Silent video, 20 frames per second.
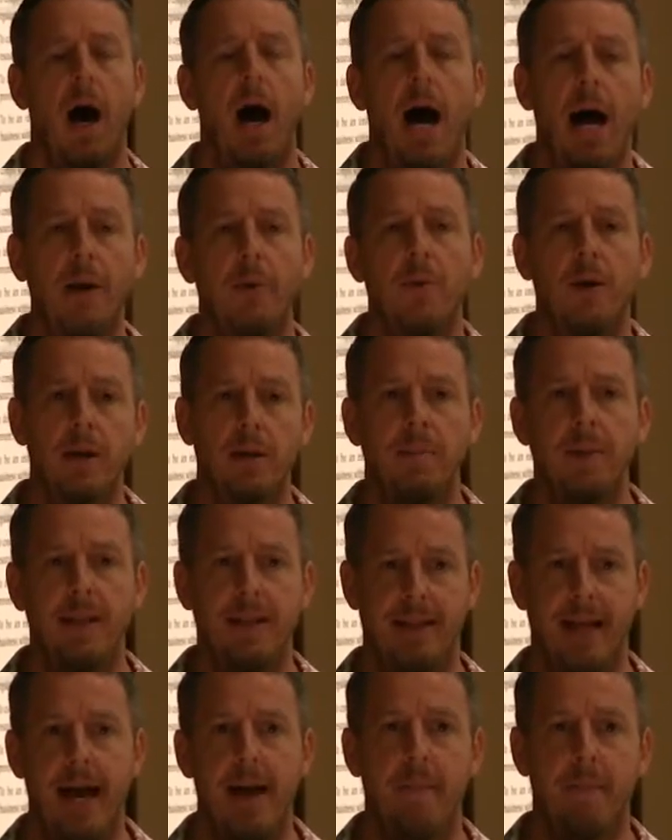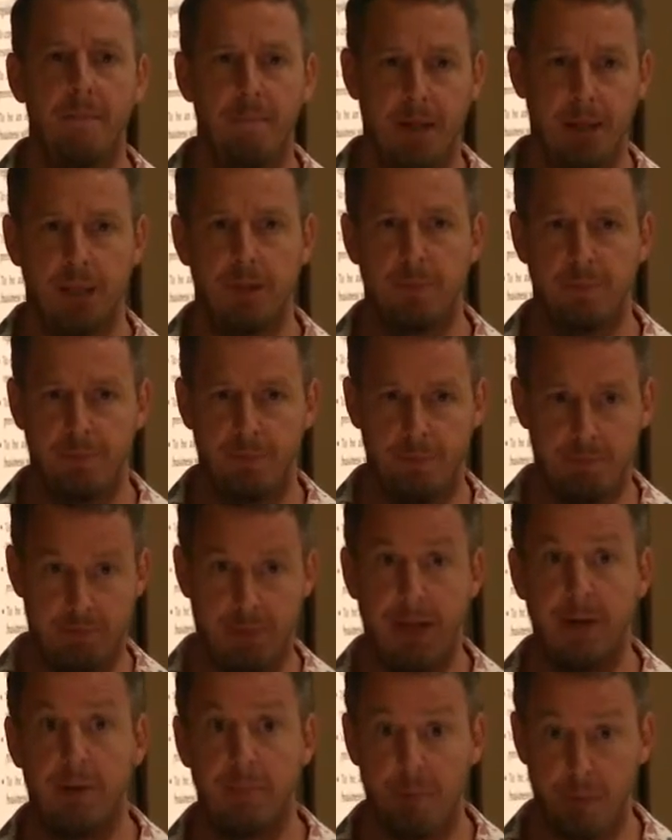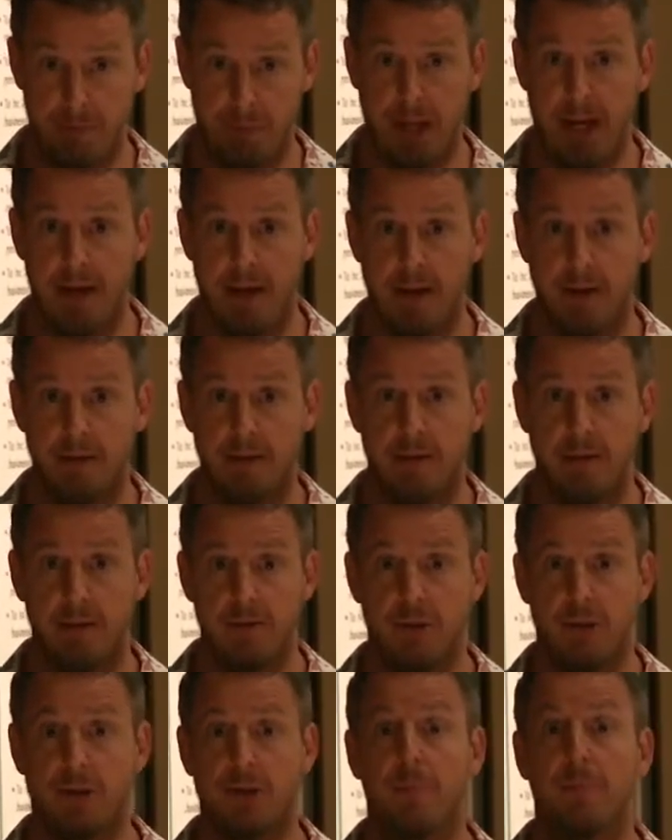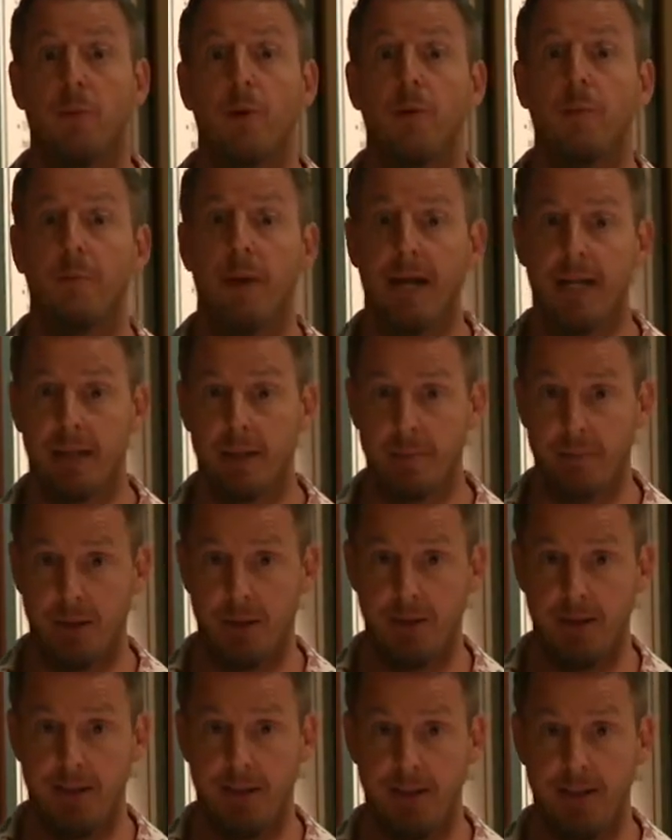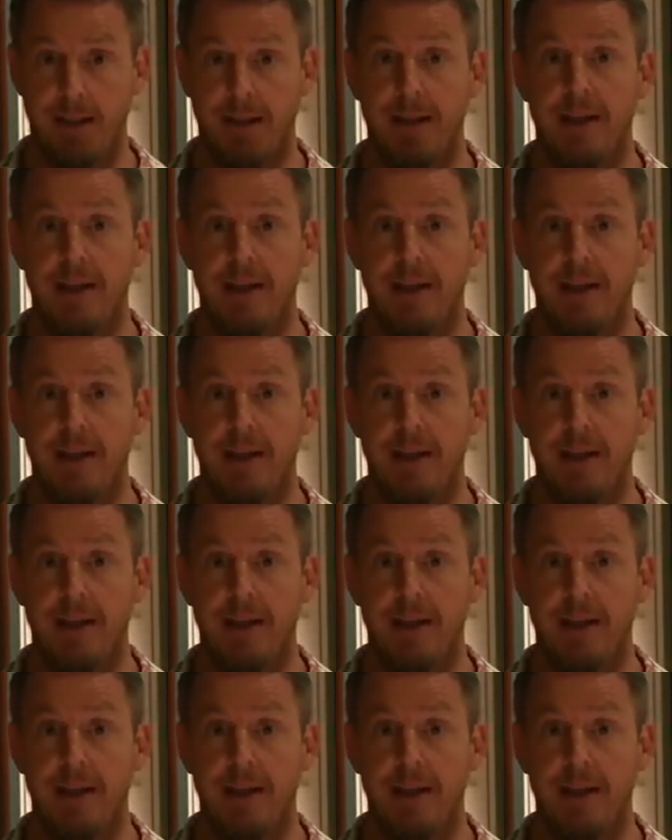I want to be that much better prepared to support my community.